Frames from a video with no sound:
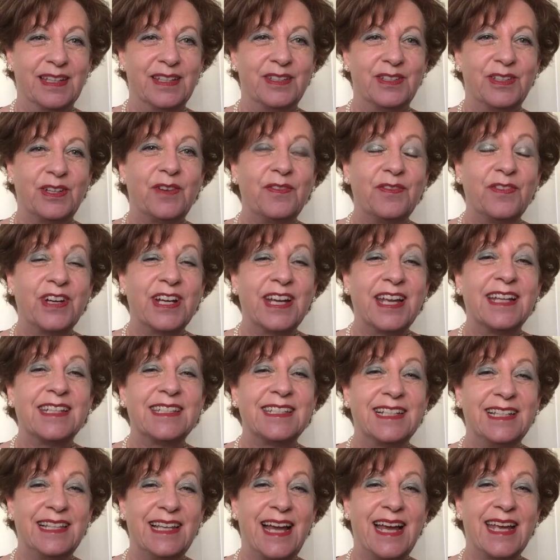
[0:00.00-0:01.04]
Don't
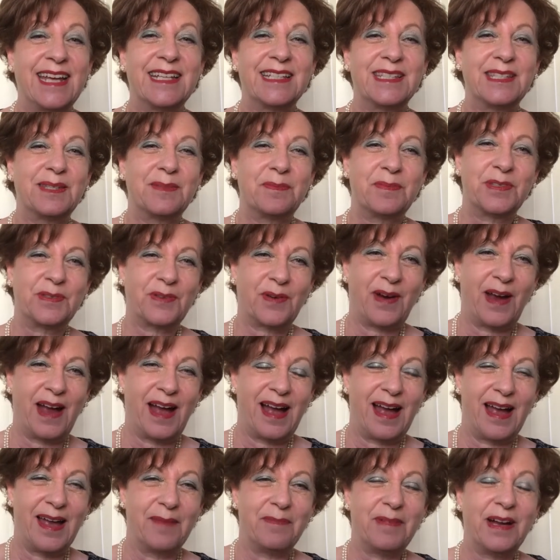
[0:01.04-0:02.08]
forget to like and
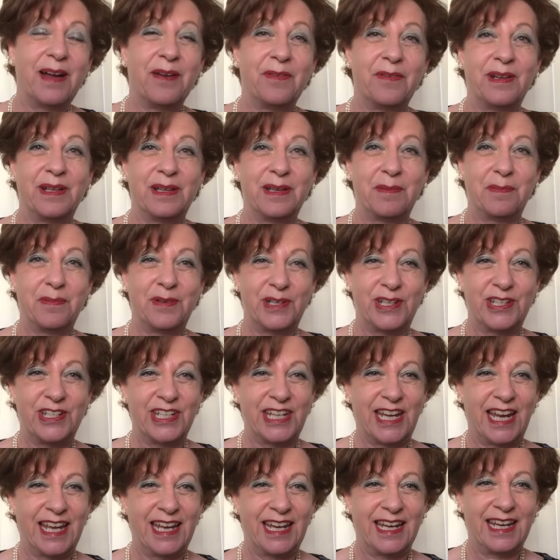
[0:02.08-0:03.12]
subscribe. I really
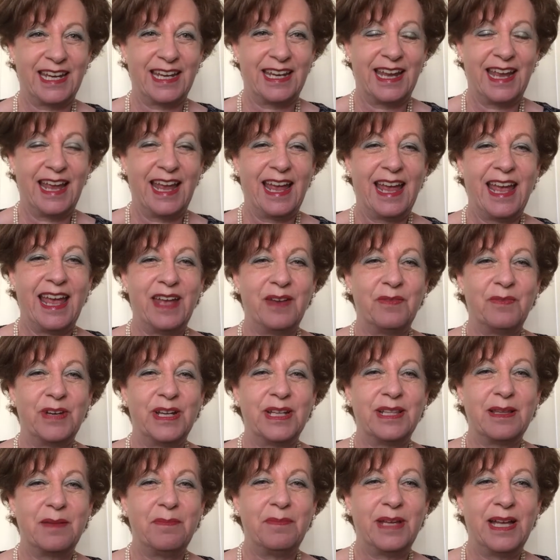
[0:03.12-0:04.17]
appreciate it. And
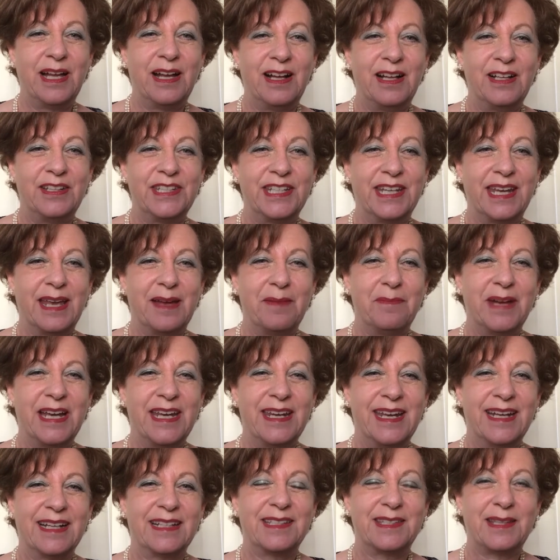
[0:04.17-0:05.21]
ring the bell to get
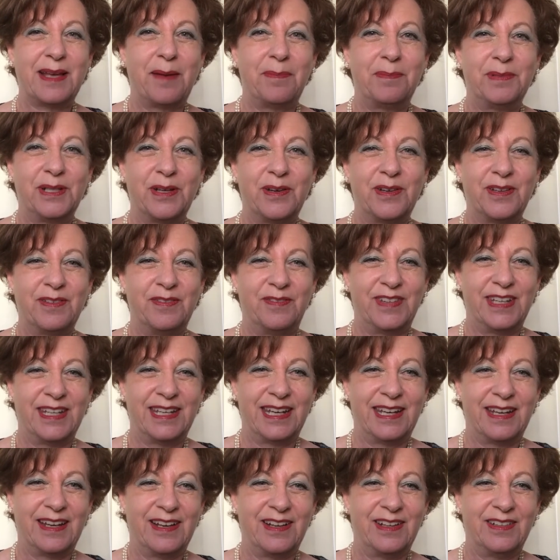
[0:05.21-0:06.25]
my next uploaded
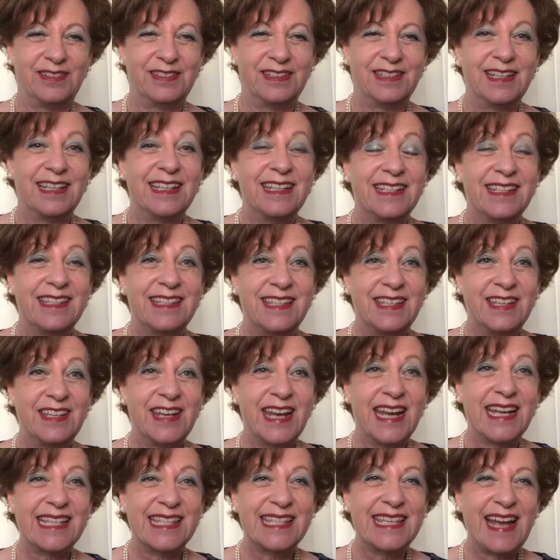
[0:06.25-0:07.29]
video.
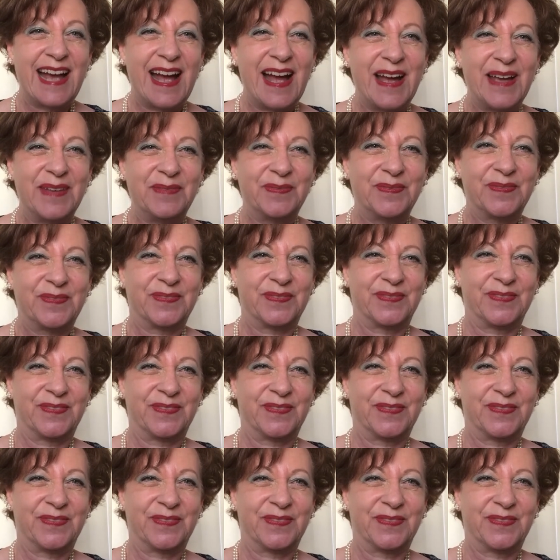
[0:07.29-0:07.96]
See you next time.